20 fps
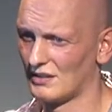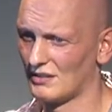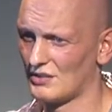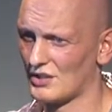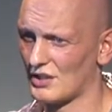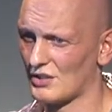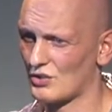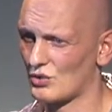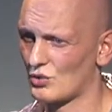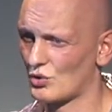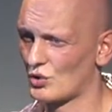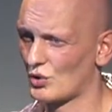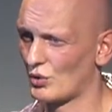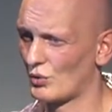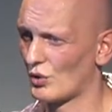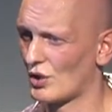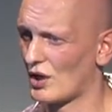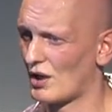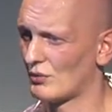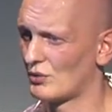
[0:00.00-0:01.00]
just to show
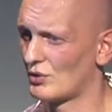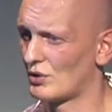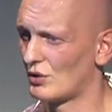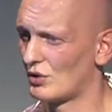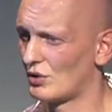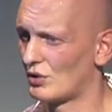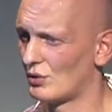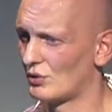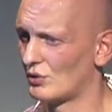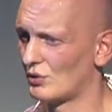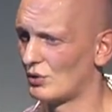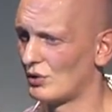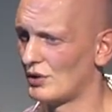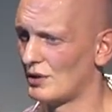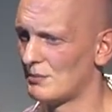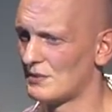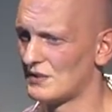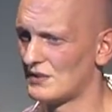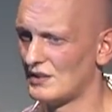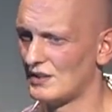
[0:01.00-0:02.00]
you how the return to
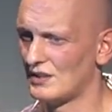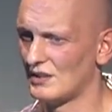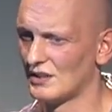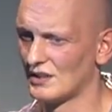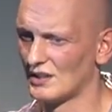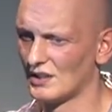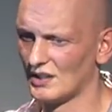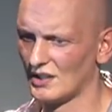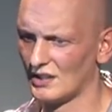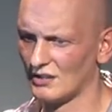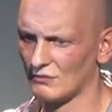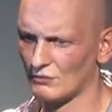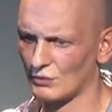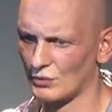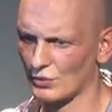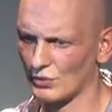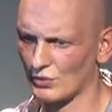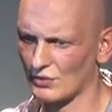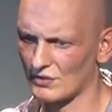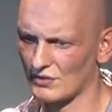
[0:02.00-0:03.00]
libc
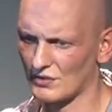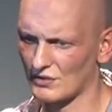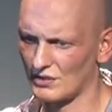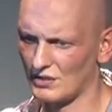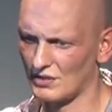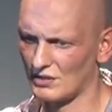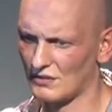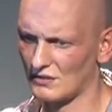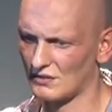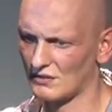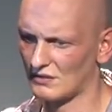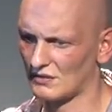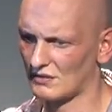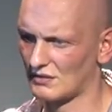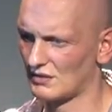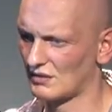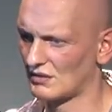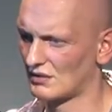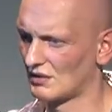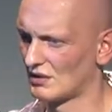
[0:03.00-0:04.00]
works.
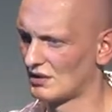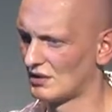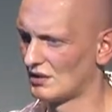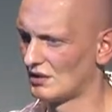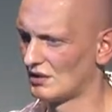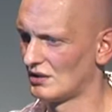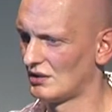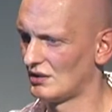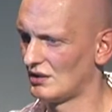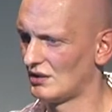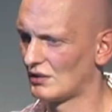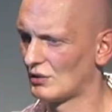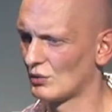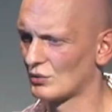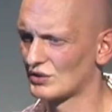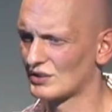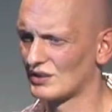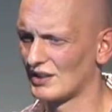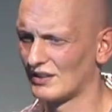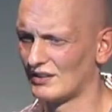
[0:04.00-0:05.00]
It's, it
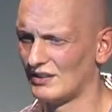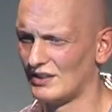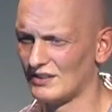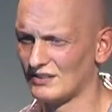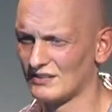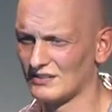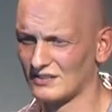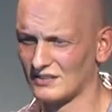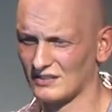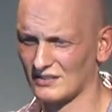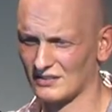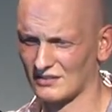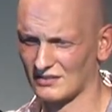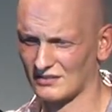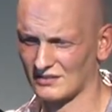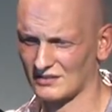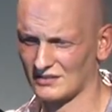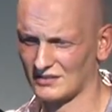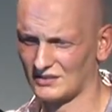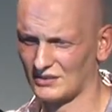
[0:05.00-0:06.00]
looks like this,
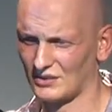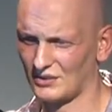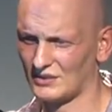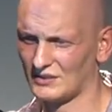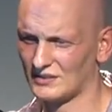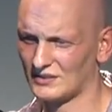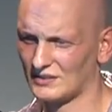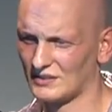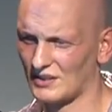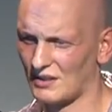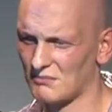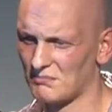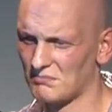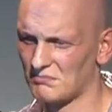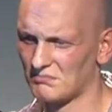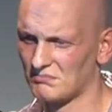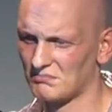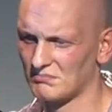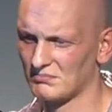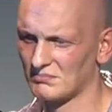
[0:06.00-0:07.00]
so it's
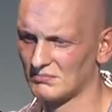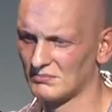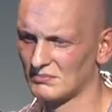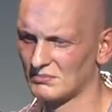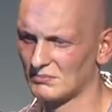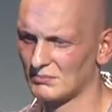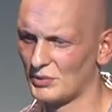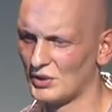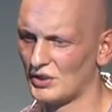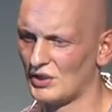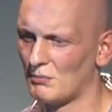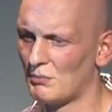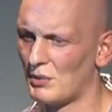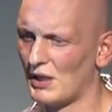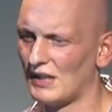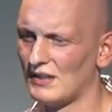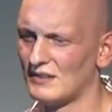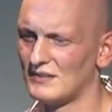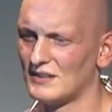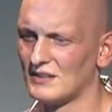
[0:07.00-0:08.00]
a pretty
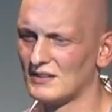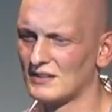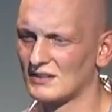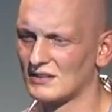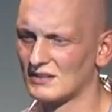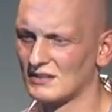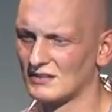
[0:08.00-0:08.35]
basic